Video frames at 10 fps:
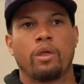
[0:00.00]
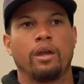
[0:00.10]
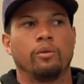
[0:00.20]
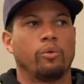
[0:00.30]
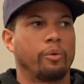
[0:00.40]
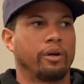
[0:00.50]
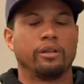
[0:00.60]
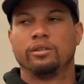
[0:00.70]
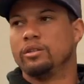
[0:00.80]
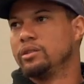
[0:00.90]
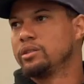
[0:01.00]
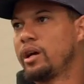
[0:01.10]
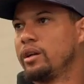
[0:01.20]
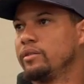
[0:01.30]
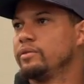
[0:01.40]
And what we're gonna do is
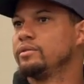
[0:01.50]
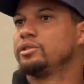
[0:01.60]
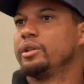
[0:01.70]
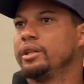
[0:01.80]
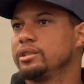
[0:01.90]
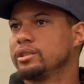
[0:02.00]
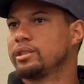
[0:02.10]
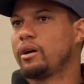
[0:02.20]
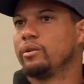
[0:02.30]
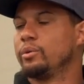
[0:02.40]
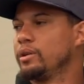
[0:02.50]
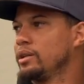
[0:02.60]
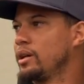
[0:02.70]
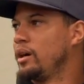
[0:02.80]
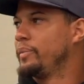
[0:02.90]
kind of treat it just how we would at the
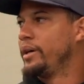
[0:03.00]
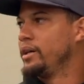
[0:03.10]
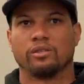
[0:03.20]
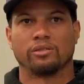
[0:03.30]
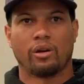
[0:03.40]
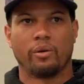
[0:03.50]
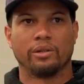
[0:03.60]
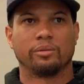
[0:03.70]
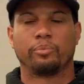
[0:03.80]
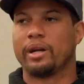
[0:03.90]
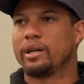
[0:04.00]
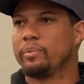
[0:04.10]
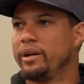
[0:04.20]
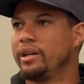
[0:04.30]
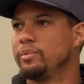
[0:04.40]
combine. There's always a break
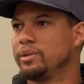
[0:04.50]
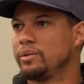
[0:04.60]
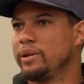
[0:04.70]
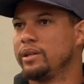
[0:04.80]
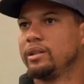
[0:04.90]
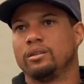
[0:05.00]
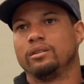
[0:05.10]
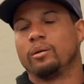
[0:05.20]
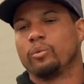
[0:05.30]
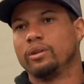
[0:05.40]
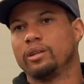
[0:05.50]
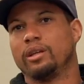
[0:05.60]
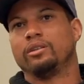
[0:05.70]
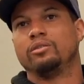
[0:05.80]
period in between. The number one thing